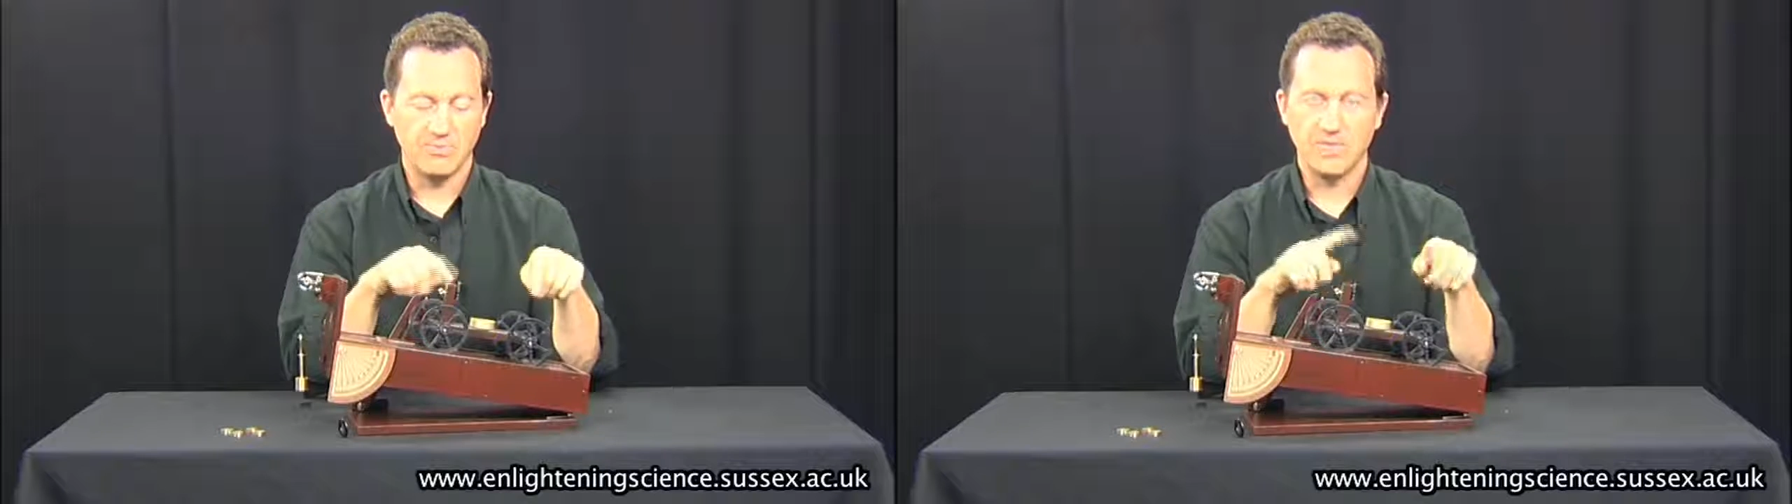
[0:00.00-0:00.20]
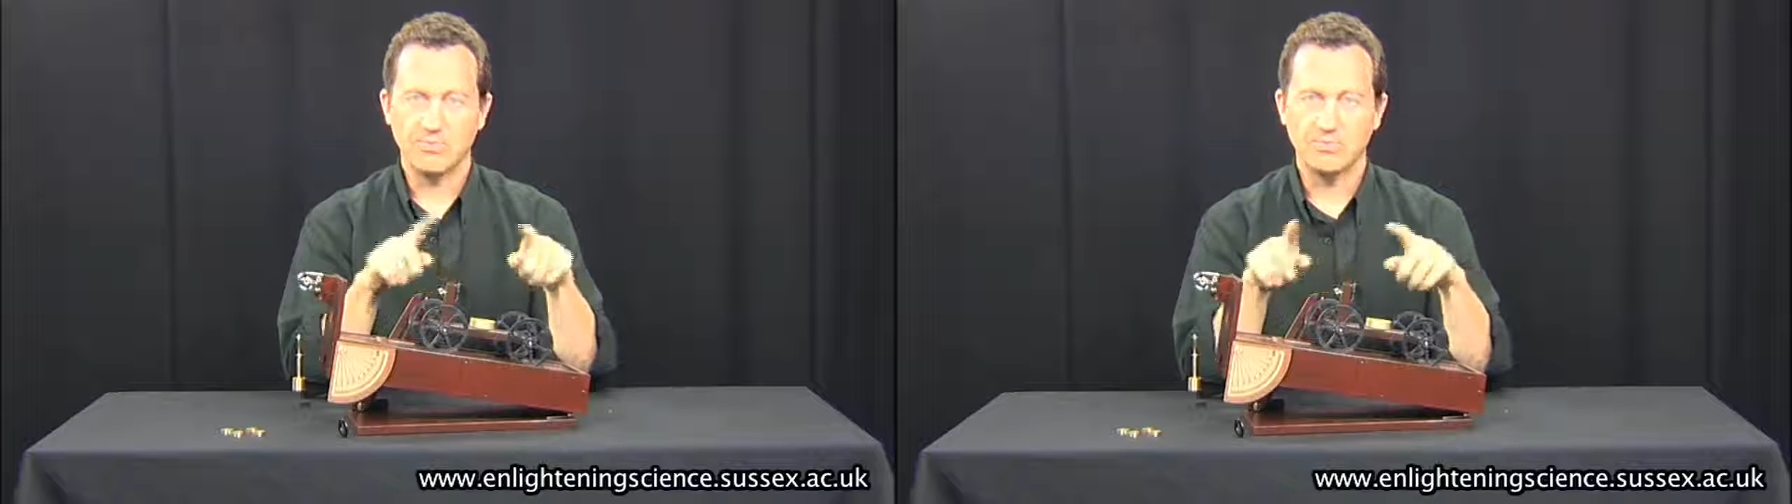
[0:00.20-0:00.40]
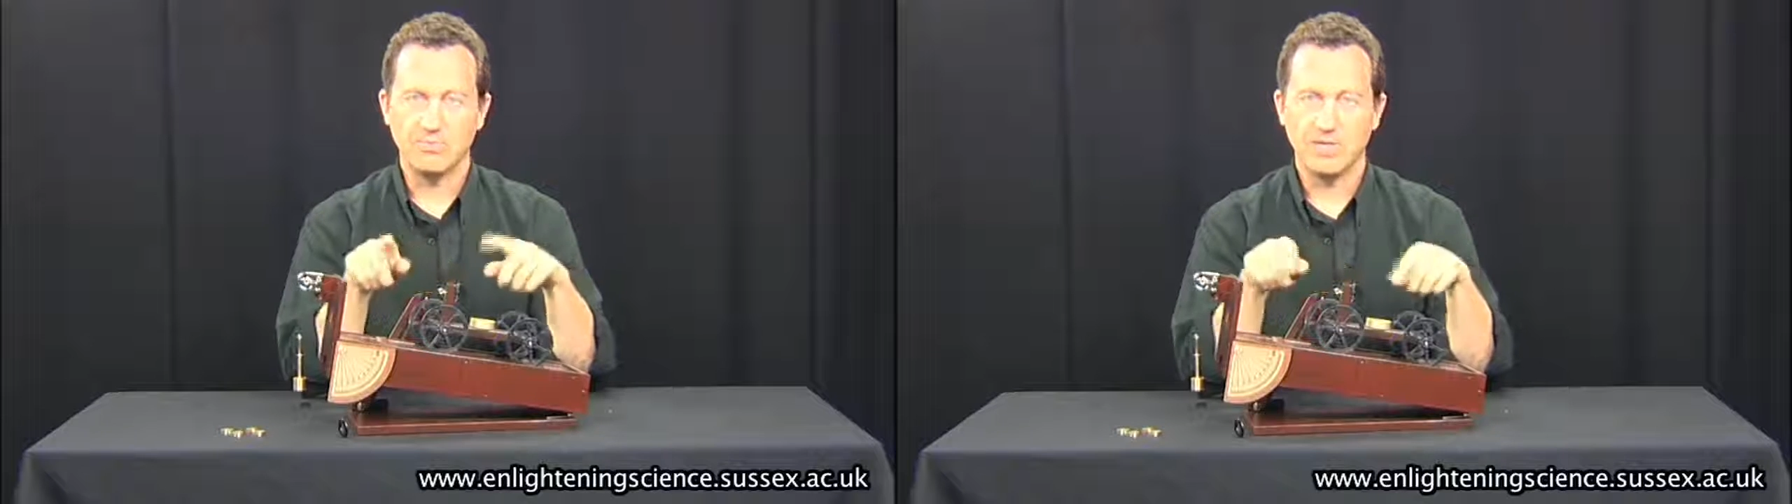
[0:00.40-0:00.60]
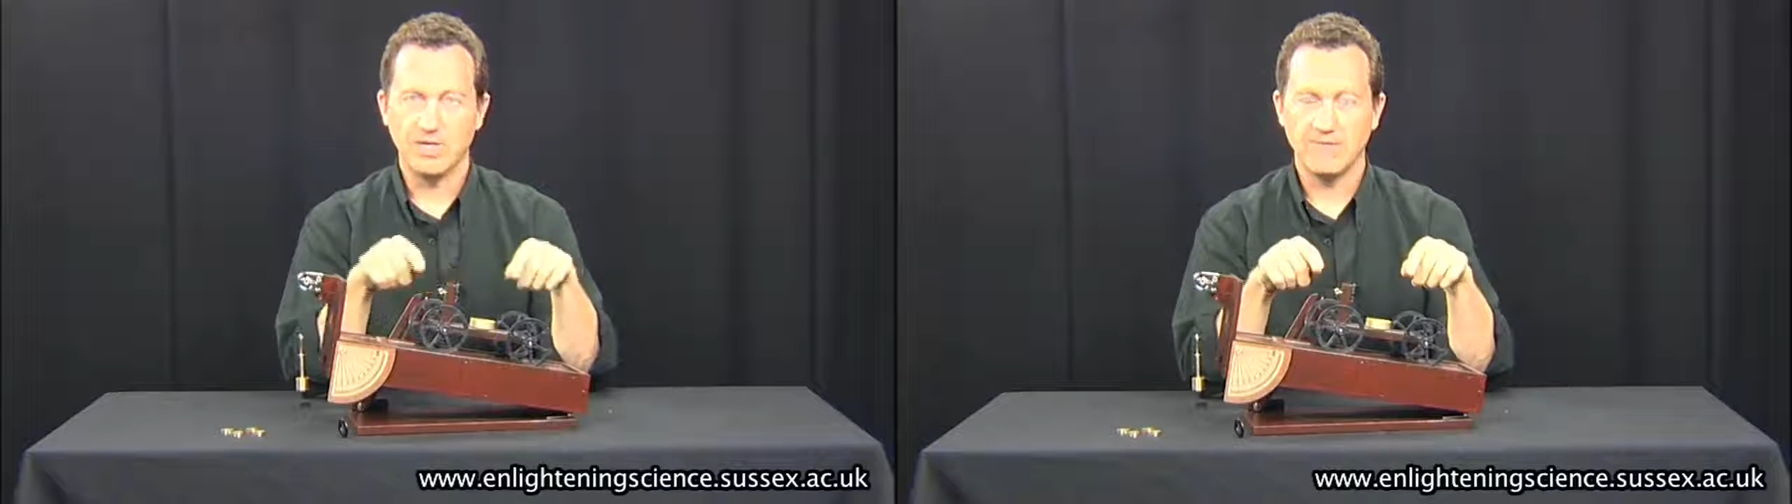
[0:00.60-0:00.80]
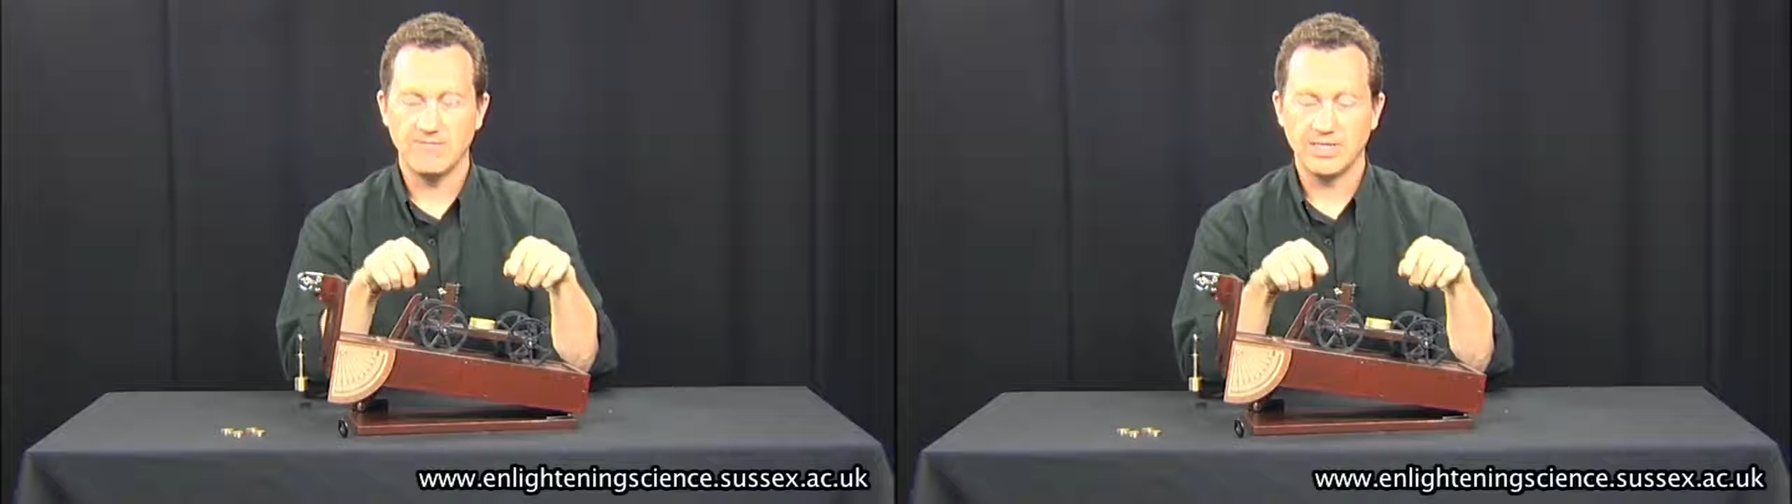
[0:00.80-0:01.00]
the wheels were
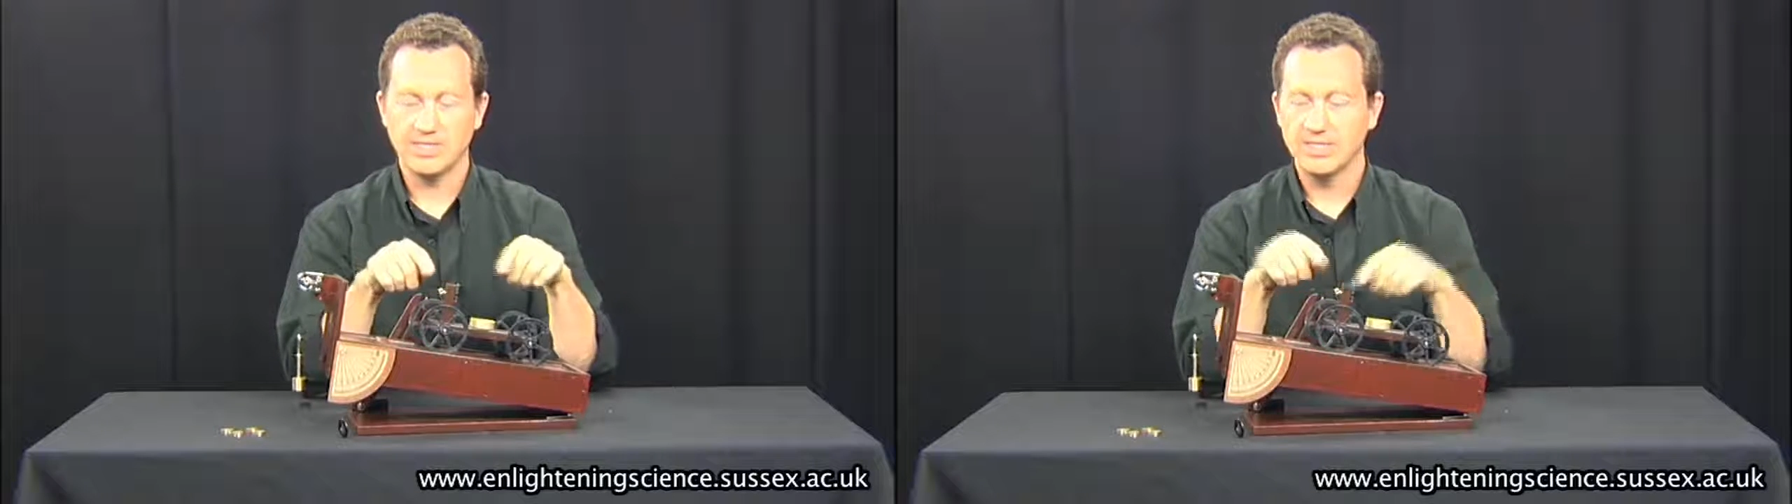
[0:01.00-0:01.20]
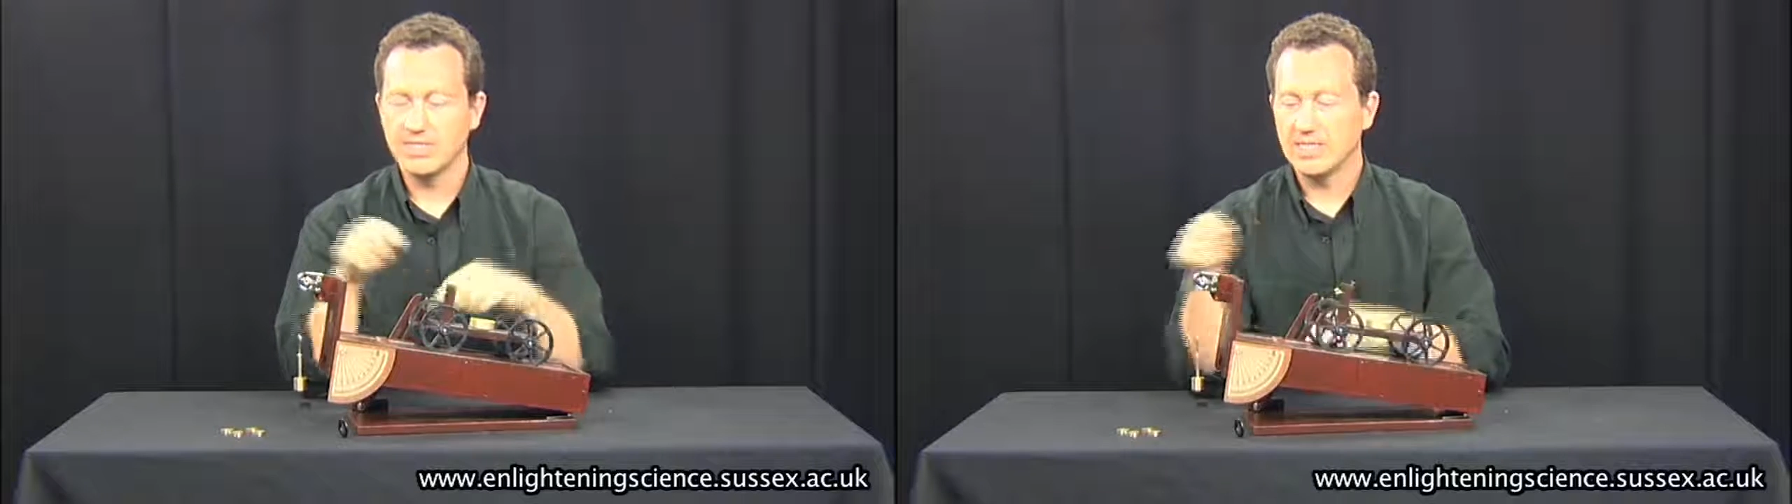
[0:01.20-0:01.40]
perfect,